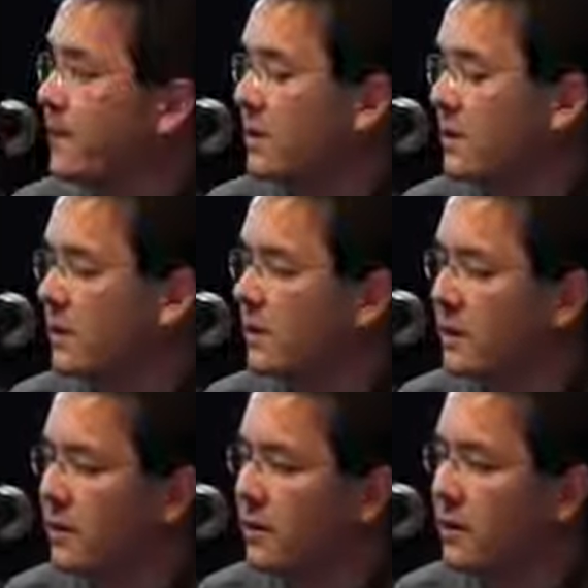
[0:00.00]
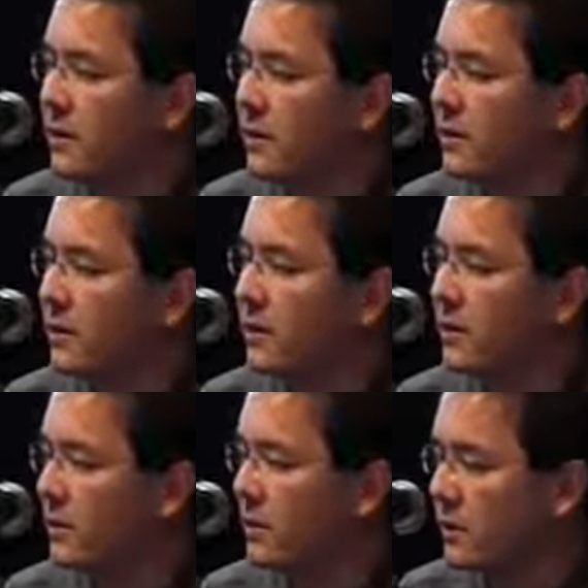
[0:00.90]
So I know what the idea is. I
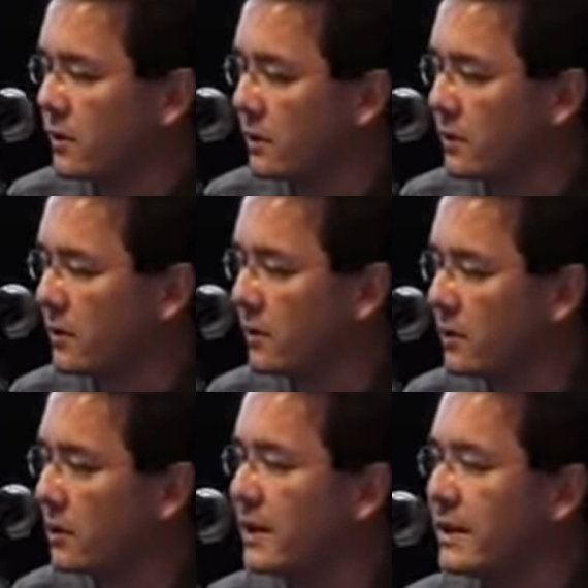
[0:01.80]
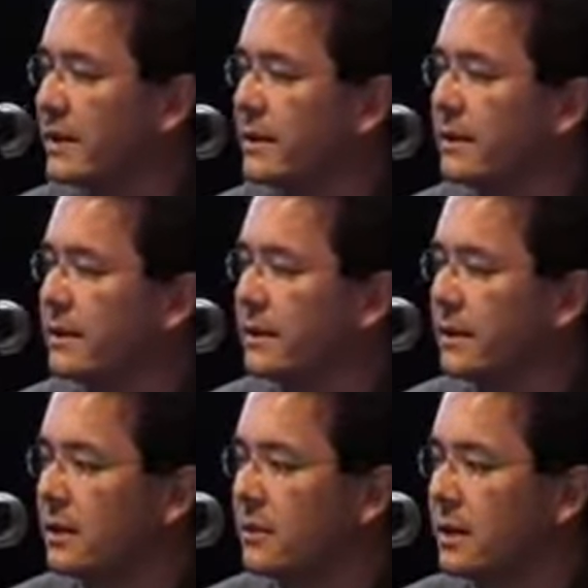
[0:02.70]
don't know what it's going to look like.
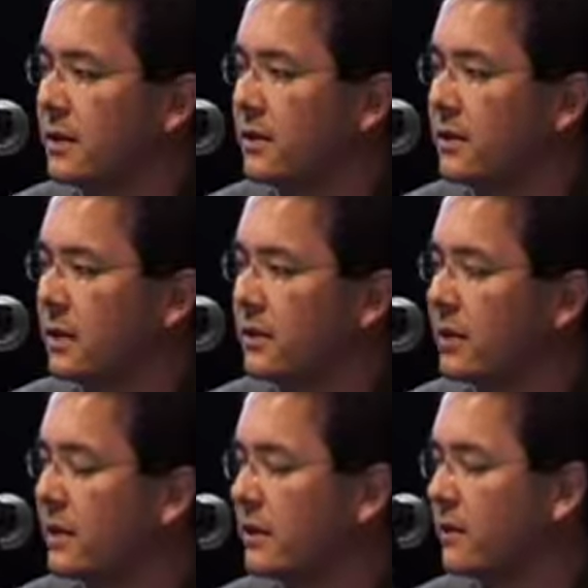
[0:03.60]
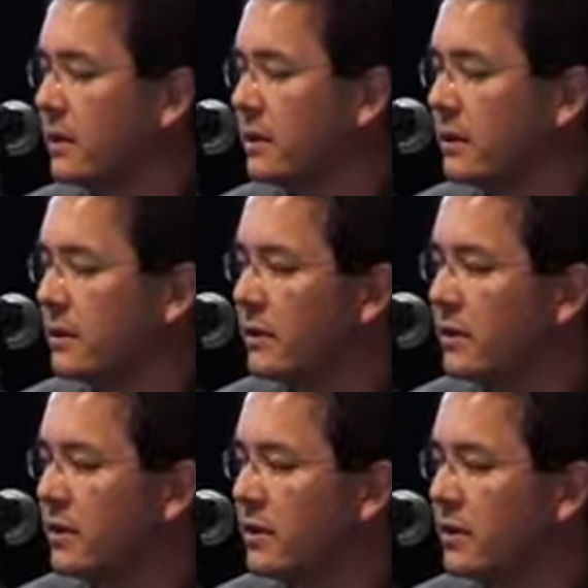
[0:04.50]
And I just keep playing around until I
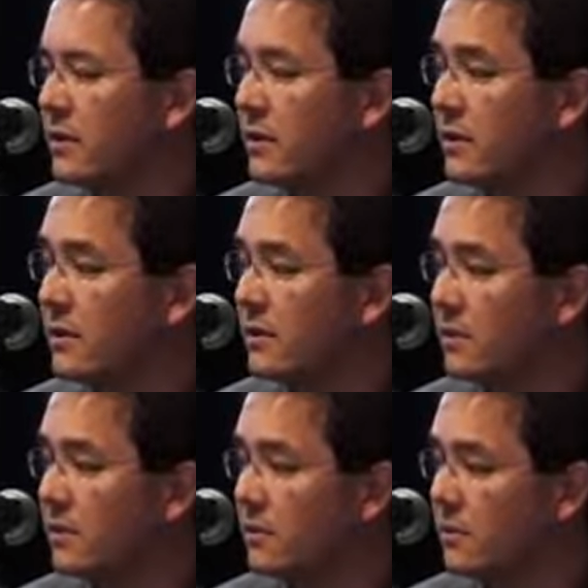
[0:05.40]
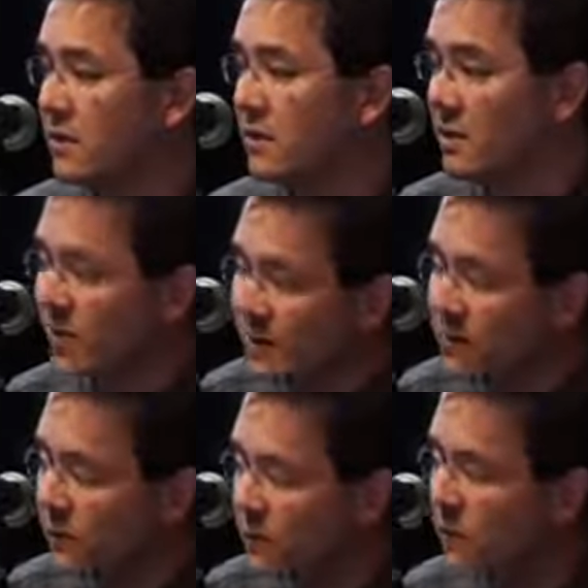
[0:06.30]
find something that is the
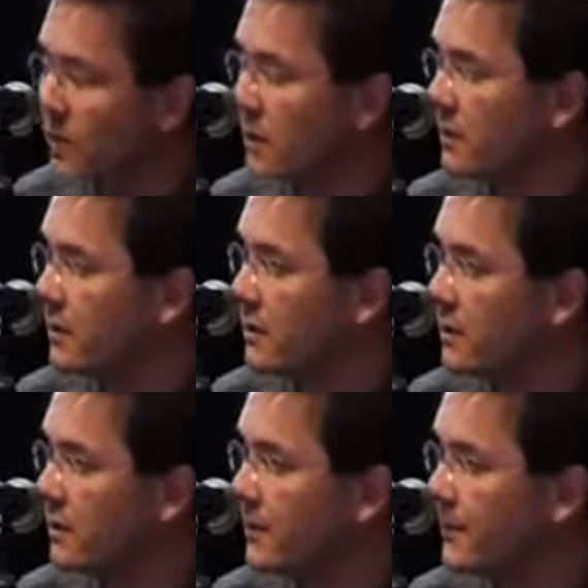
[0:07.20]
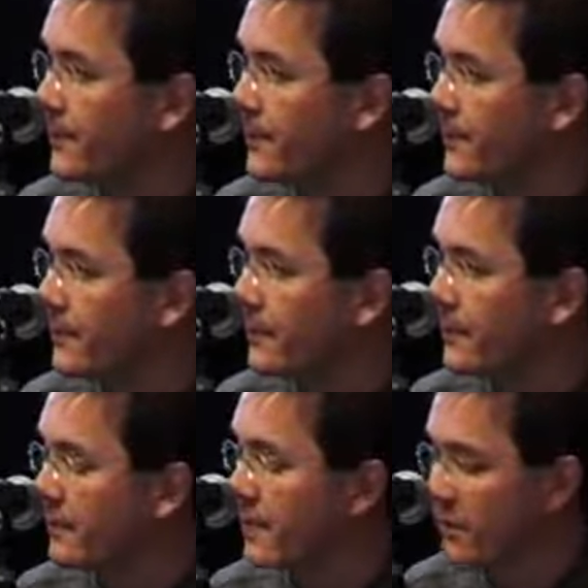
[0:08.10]
best form I can find.
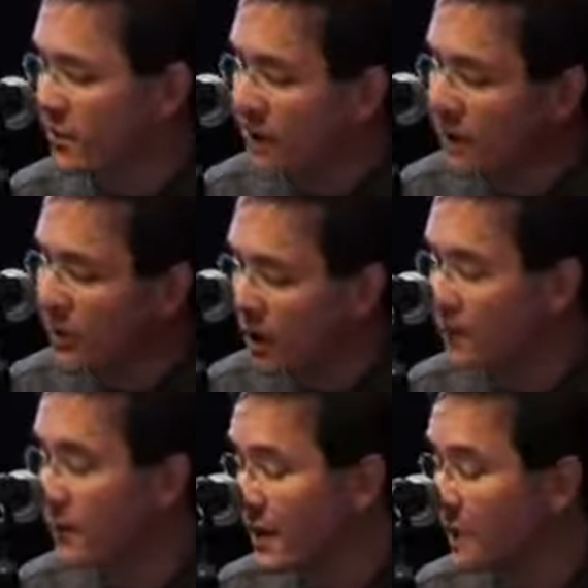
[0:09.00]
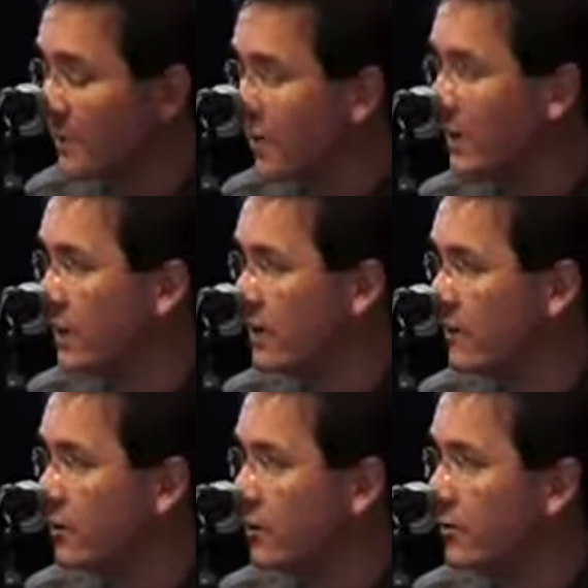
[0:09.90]
So with The Arrival, that was the best
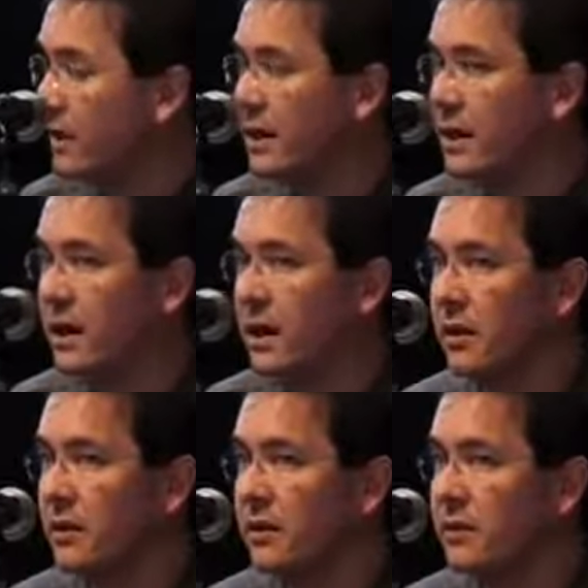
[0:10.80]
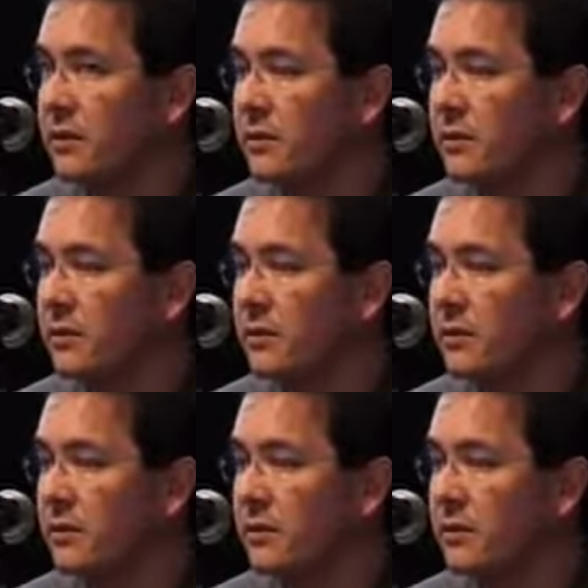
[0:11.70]
form, and I